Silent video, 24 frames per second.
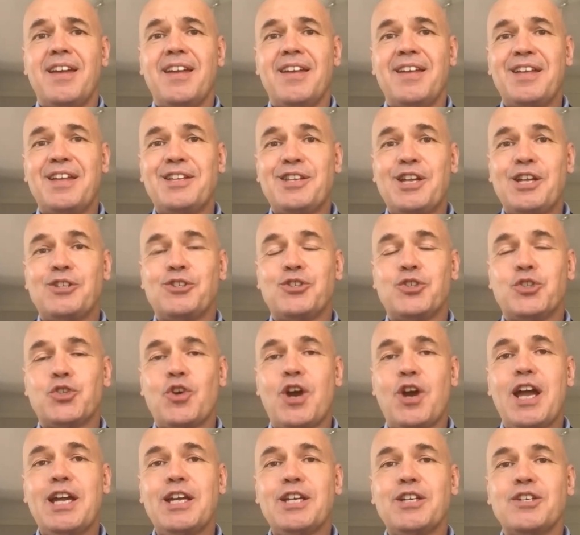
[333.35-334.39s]
It's
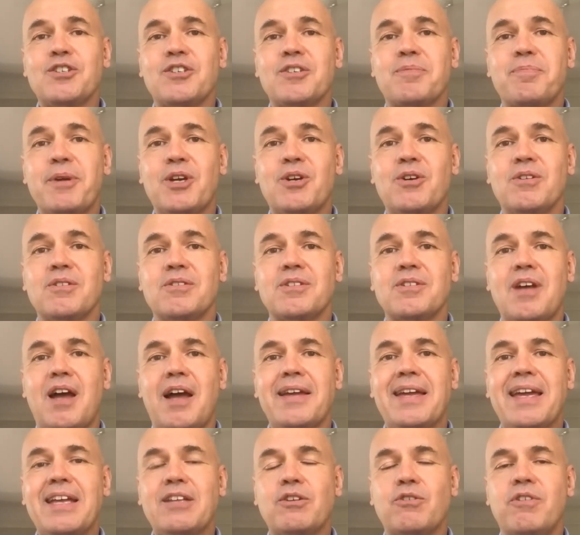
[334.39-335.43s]
strange because
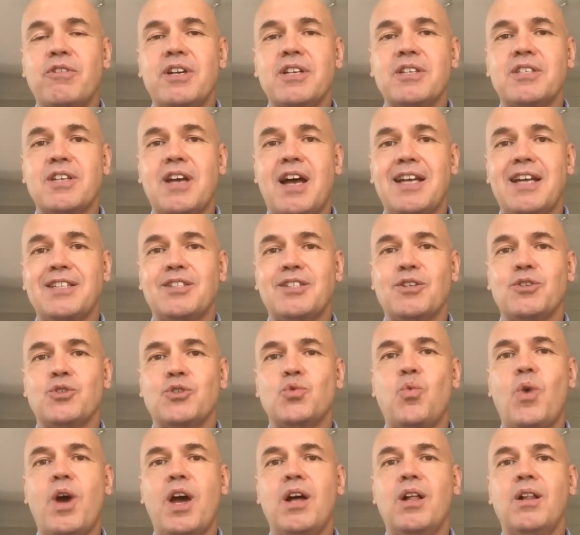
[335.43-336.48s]
I get criticised as
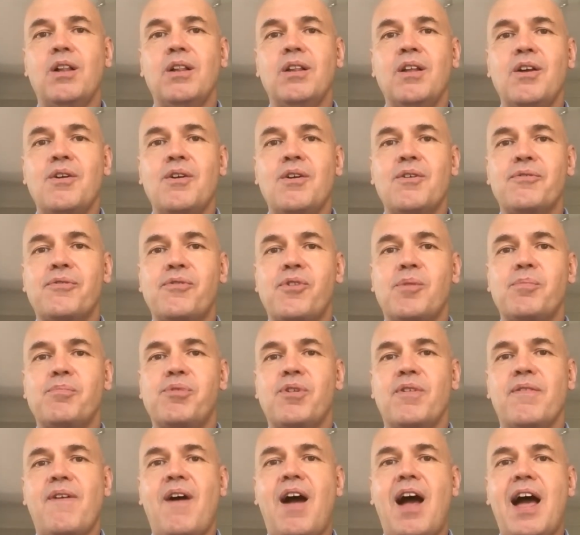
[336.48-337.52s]
well from
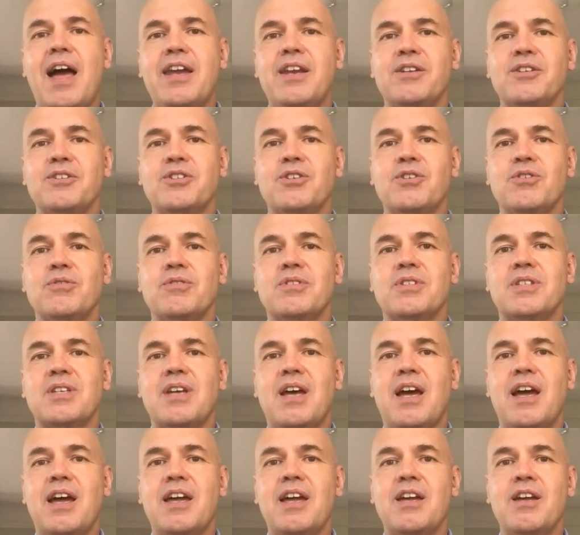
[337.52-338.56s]
providers who
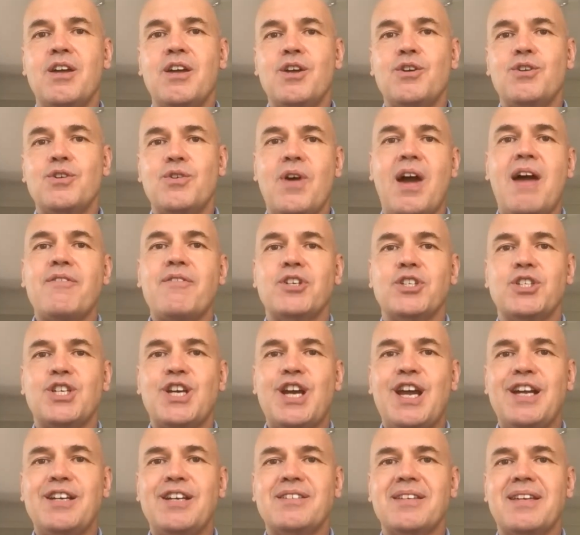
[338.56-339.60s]
say you haven't
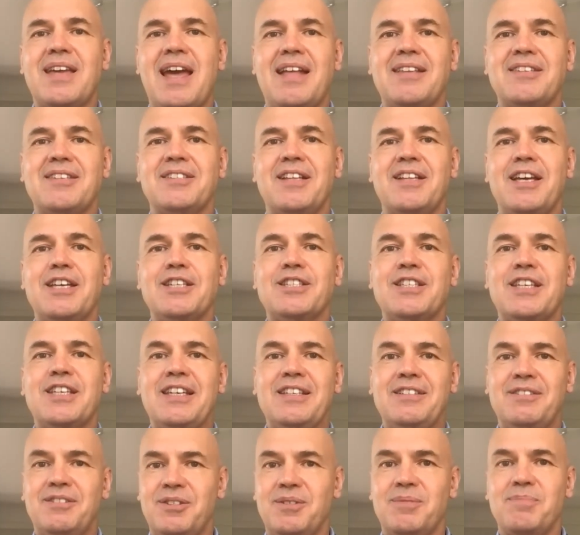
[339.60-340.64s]
changed the
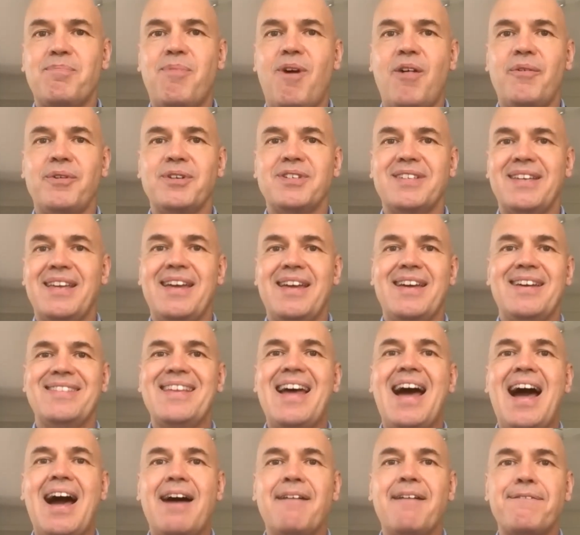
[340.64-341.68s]
cancellation policy
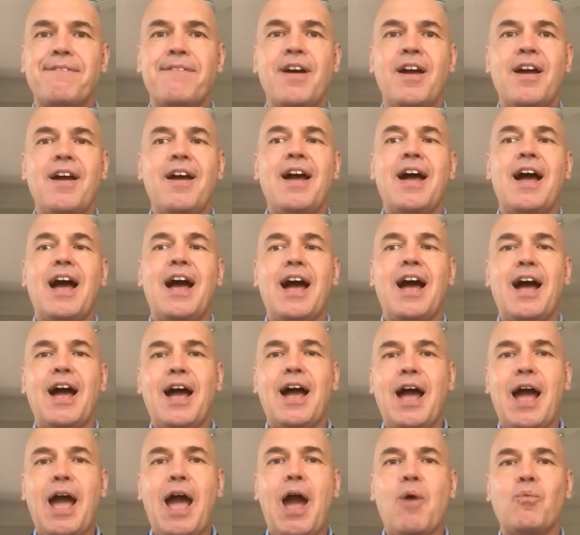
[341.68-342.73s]
enough,
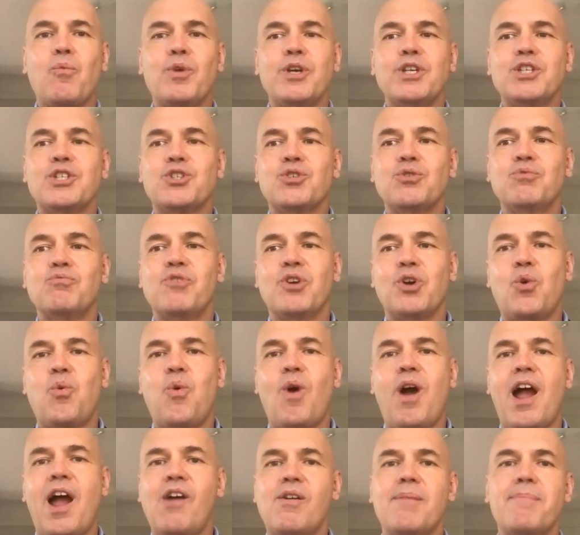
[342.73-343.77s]
and we should
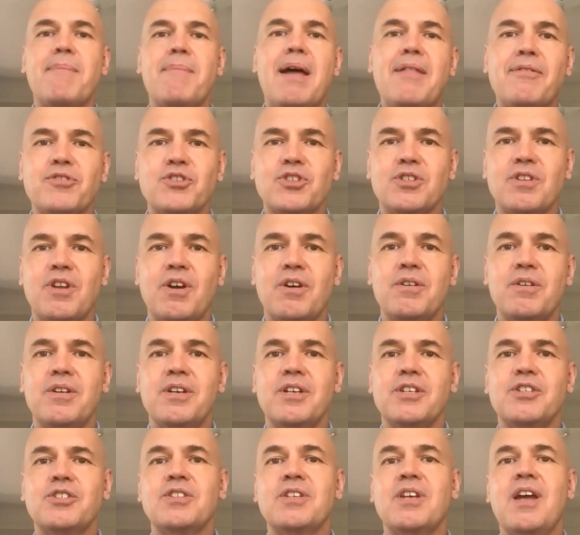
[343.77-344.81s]
require a month's
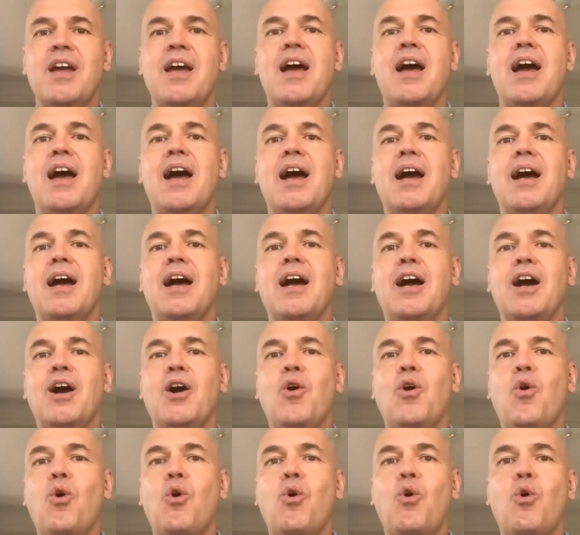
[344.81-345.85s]
notice,
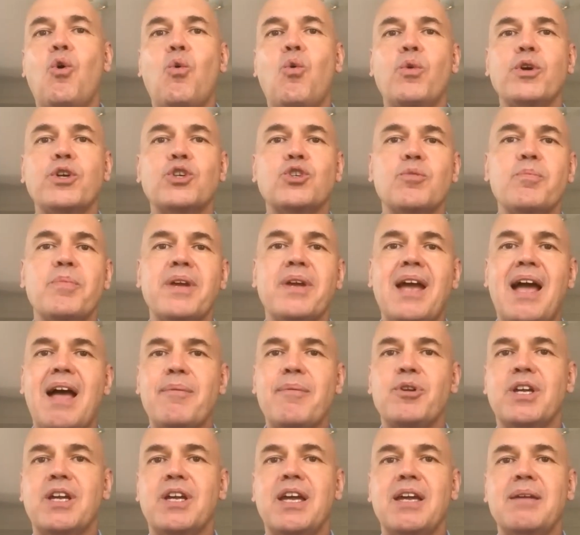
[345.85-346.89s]
or we should be
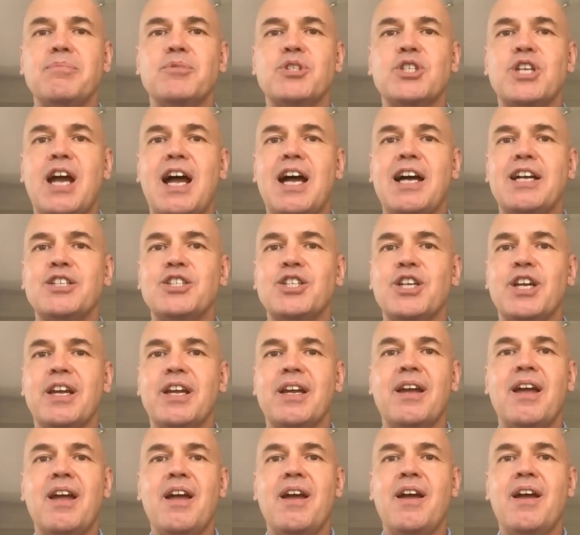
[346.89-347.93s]
able to keep
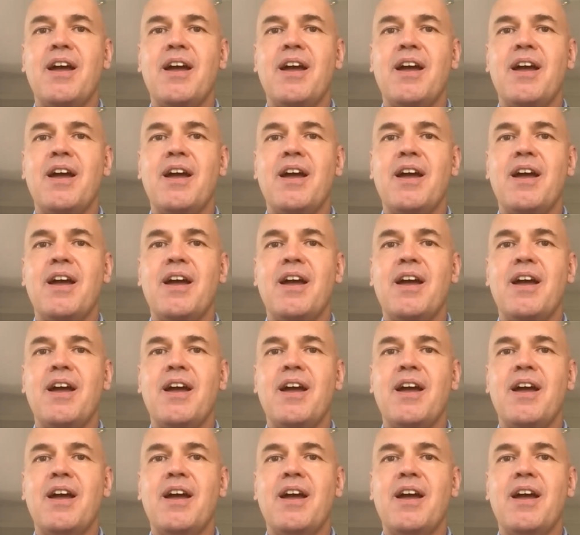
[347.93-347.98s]
charging